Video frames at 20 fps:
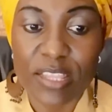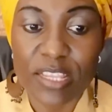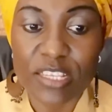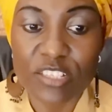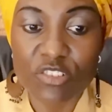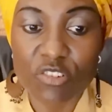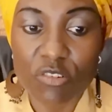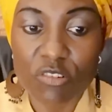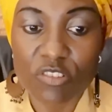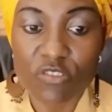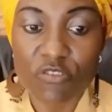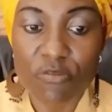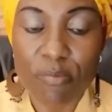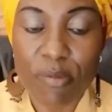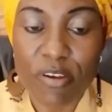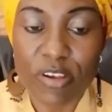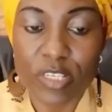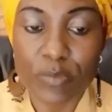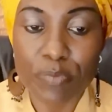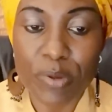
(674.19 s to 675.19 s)
The choice of
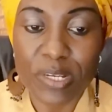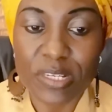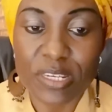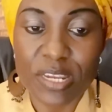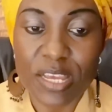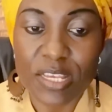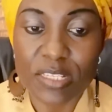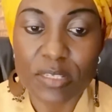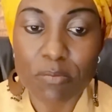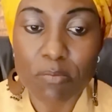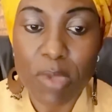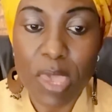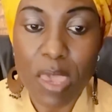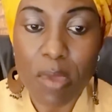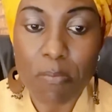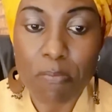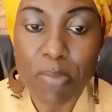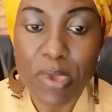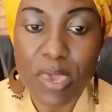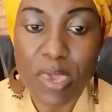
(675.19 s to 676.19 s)
marriage partners
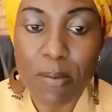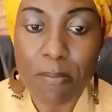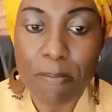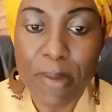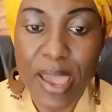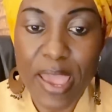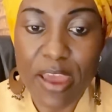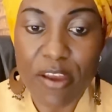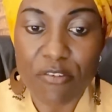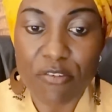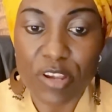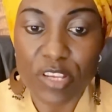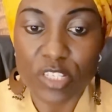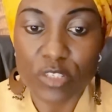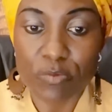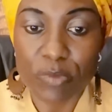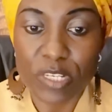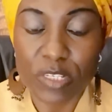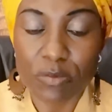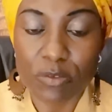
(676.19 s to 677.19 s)
may be by
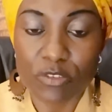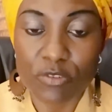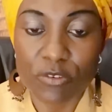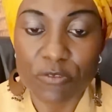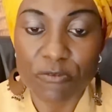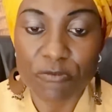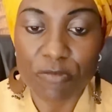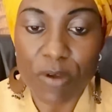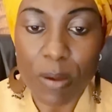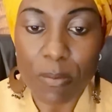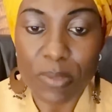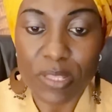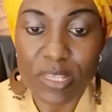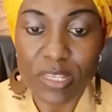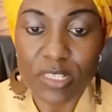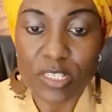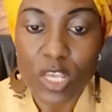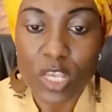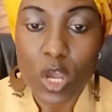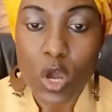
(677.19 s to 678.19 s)
arrangement between
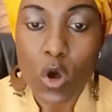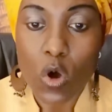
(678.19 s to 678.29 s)
families